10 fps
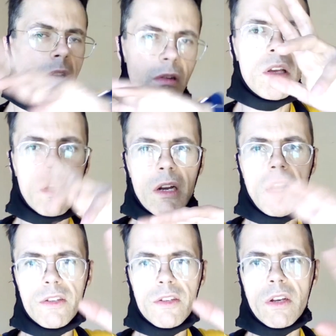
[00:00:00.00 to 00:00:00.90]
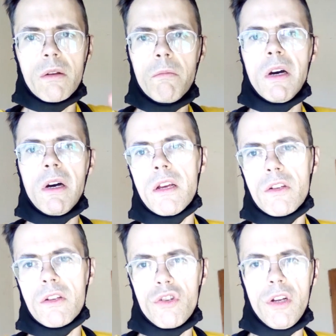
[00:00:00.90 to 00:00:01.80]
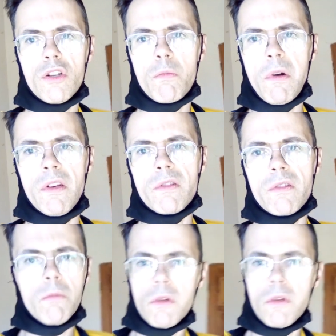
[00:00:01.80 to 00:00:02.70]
like a classic money exchange place. You would